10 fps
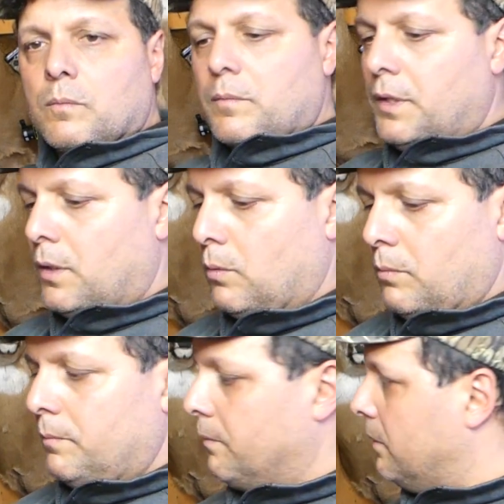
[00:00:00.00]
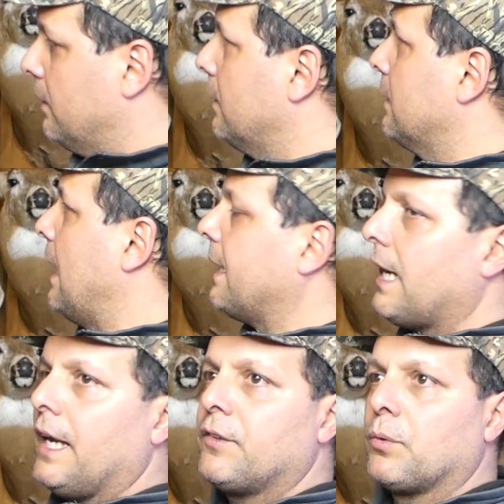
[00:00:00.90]
a lot of
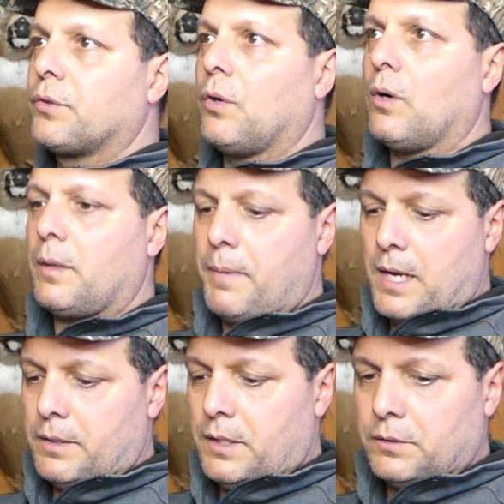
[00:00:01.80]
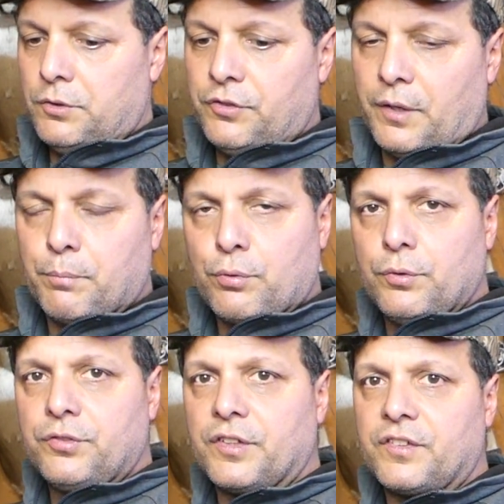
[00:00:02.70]
guys will talk about, using
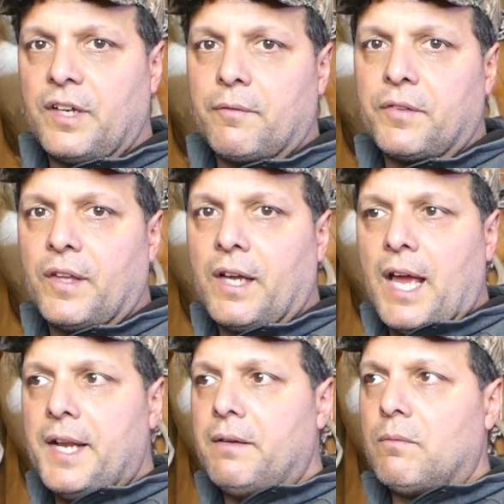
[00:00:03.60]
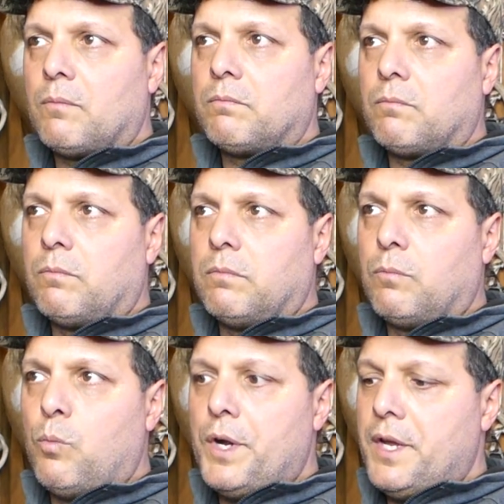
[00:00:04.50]
Prusiks and everything, and
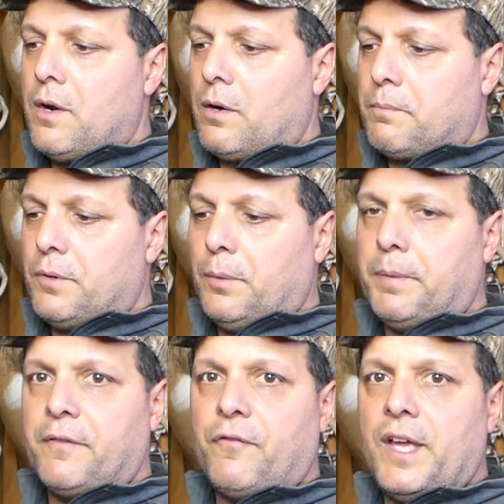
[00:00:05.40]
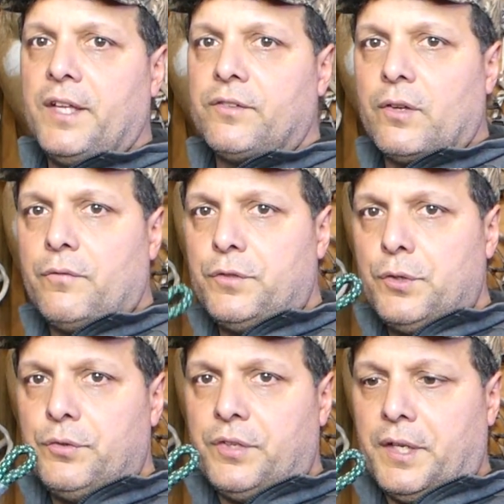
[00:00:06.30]
we are real big fans of
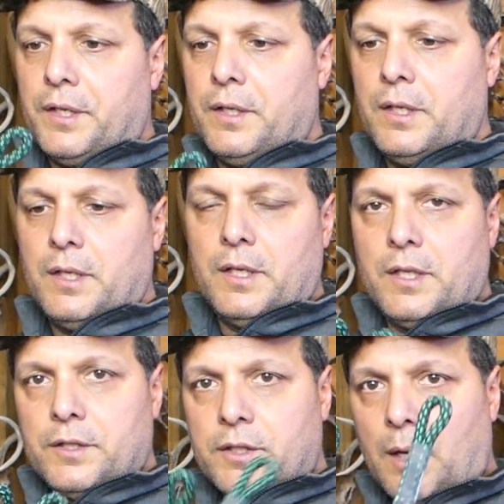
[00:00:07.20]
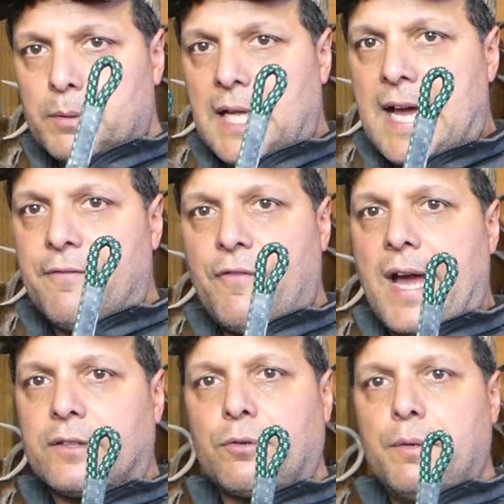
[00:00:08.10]
using double-eye
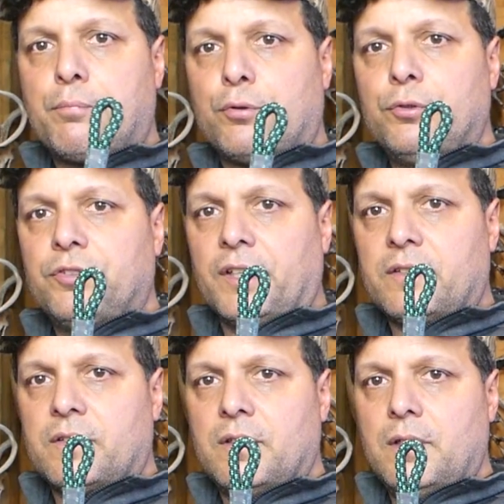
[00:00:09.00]
factory Prusiks.